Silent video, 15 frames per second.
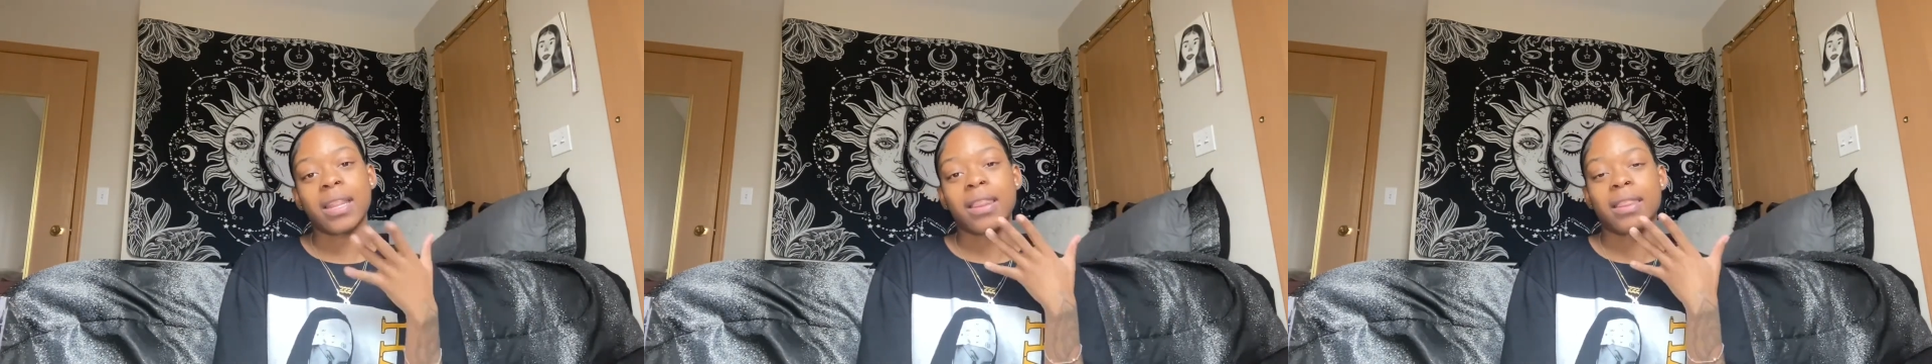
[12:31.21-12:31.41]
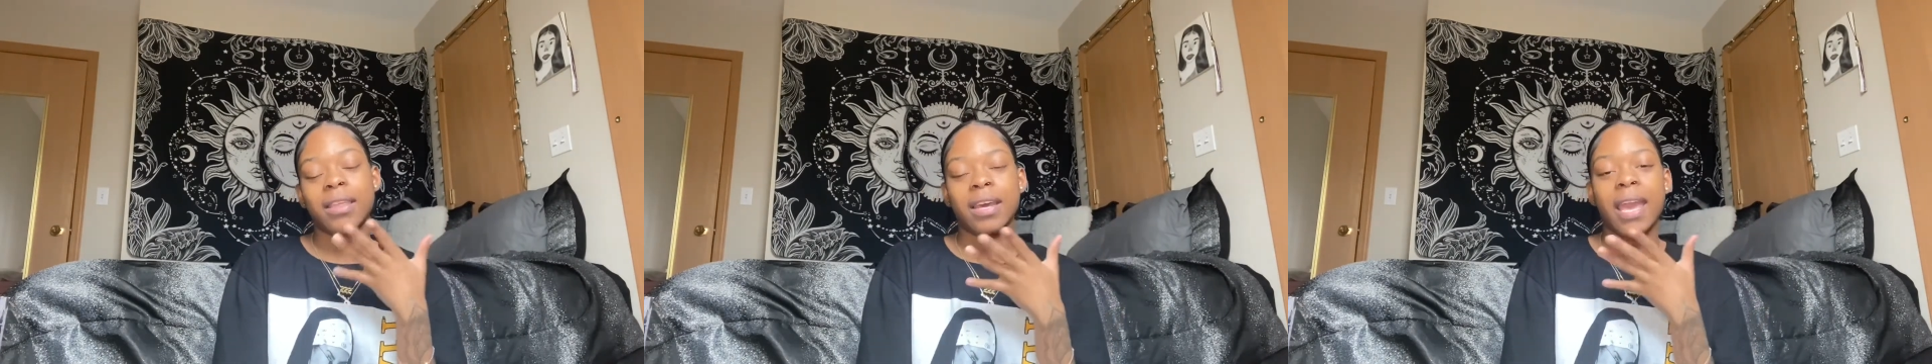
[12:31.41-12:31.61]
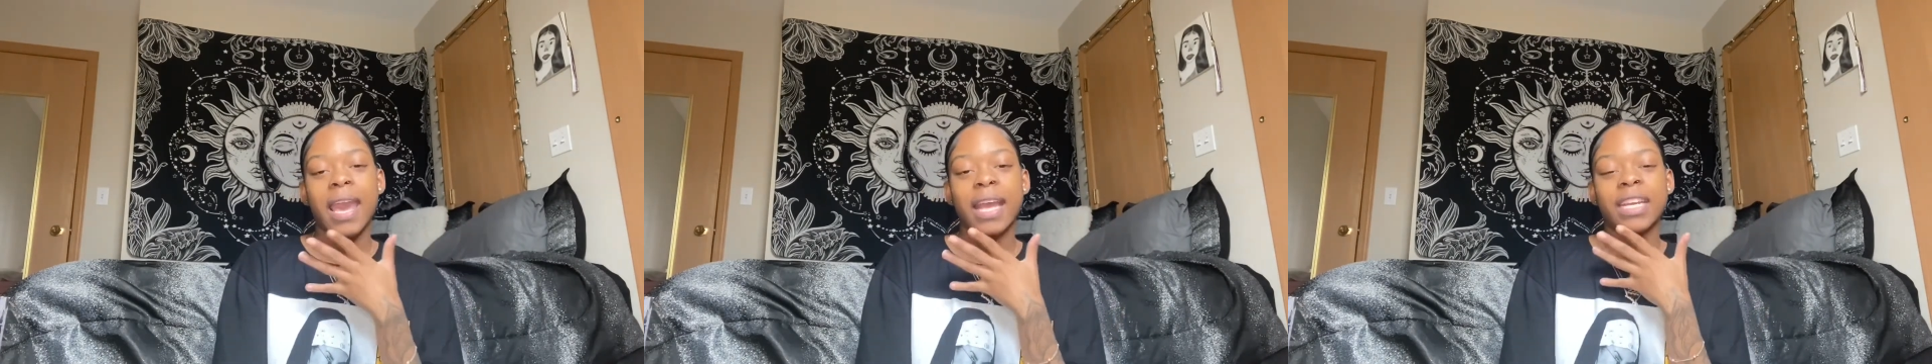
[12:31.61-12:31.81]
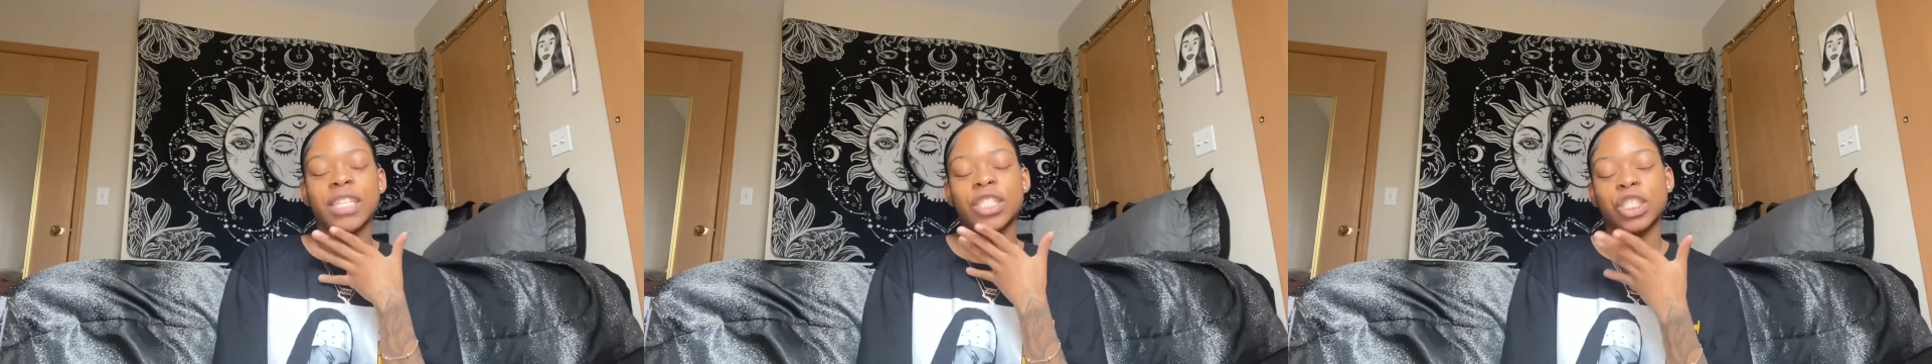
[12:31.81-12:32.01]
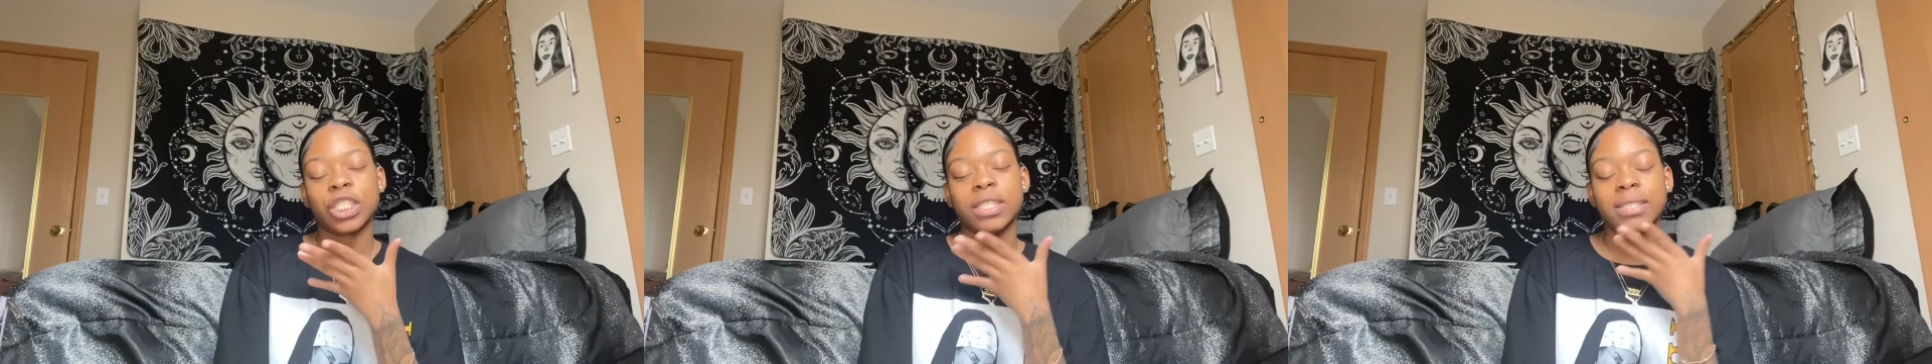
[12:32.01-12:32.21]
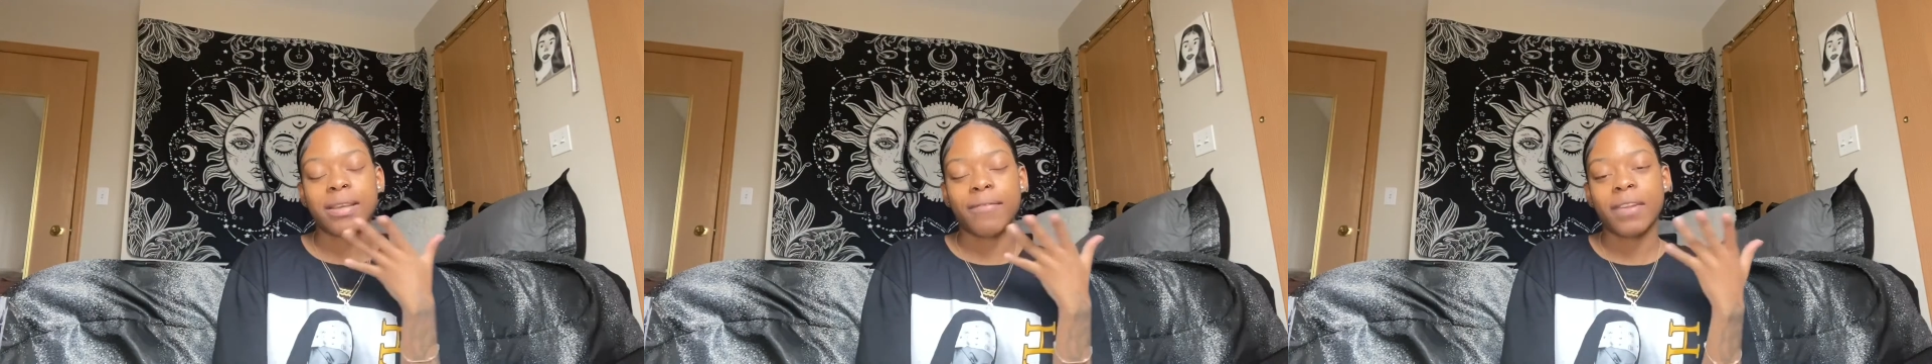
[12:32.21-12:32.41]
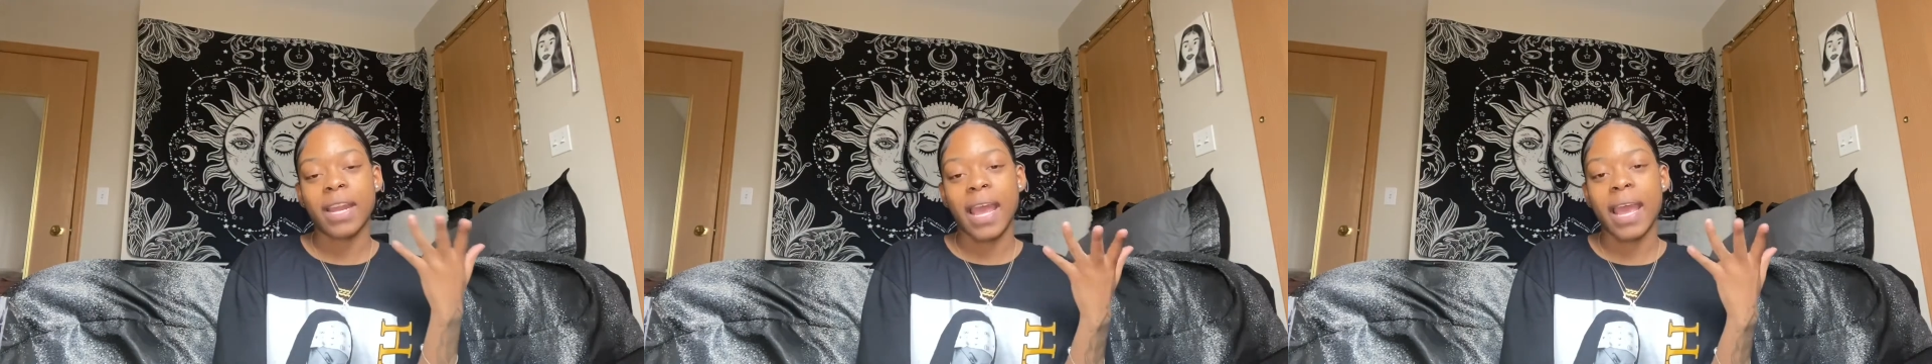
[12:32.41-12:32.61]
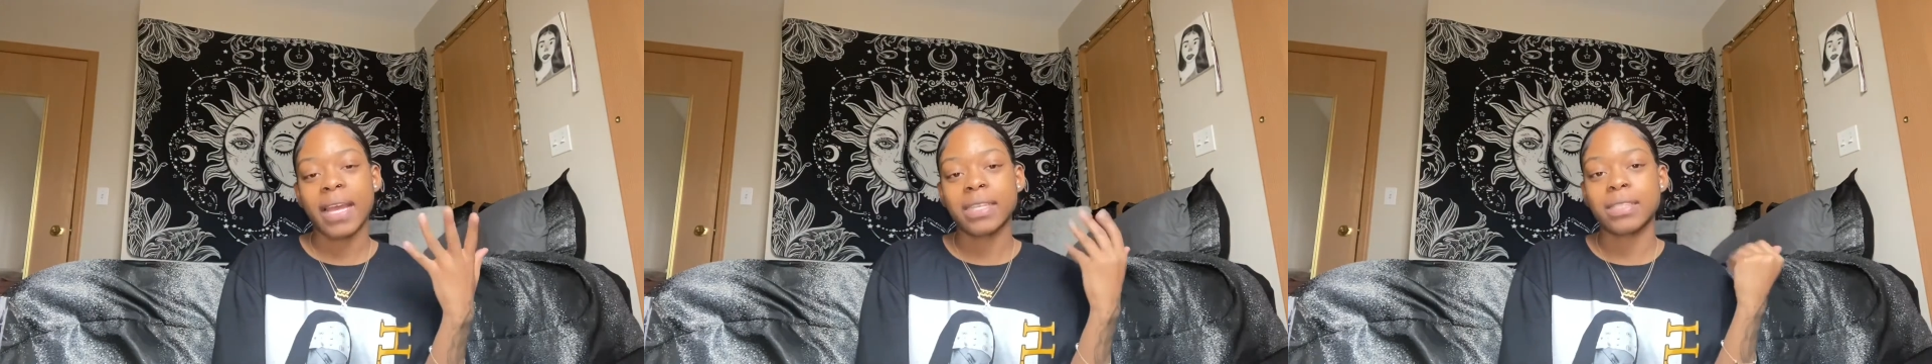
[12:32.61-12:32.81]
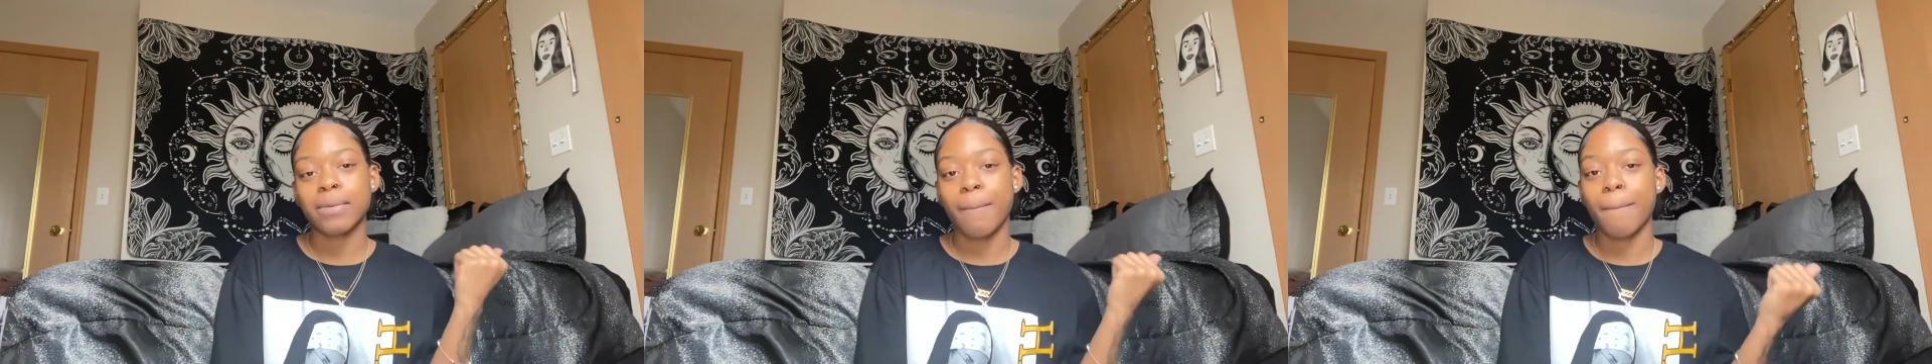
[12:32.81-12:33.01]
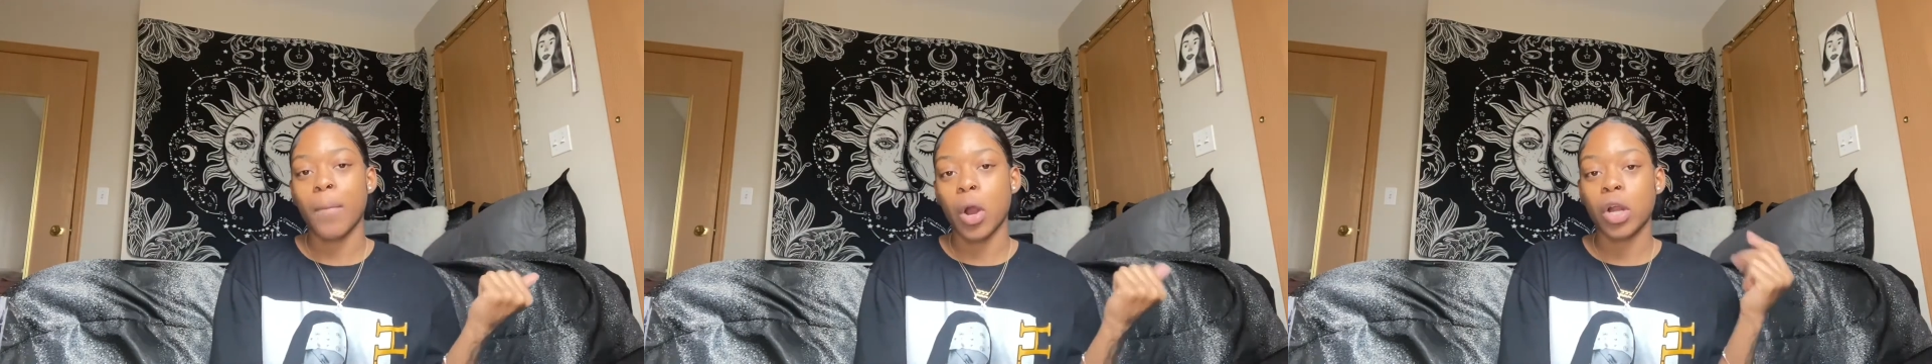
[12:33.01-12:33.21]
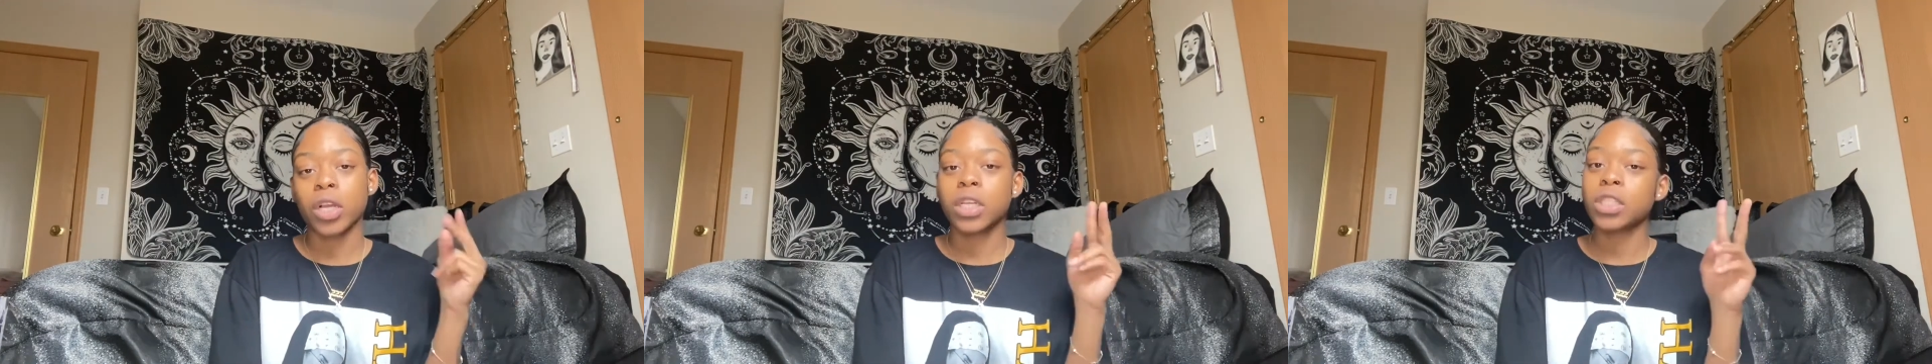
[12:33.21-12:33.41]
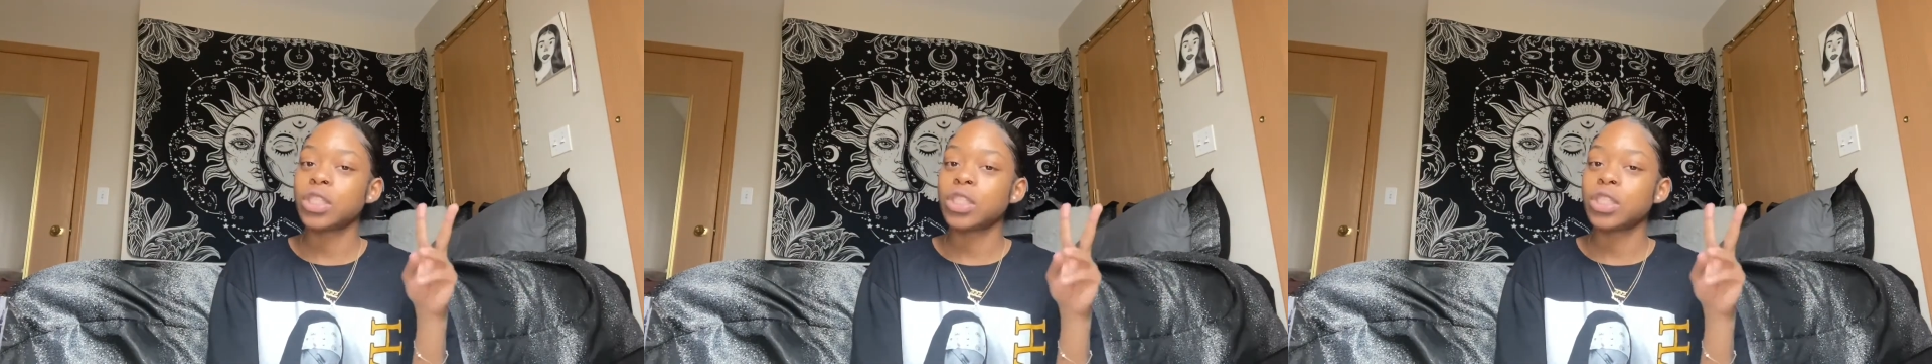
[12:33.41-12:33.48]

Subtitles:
the Canon G7X Mark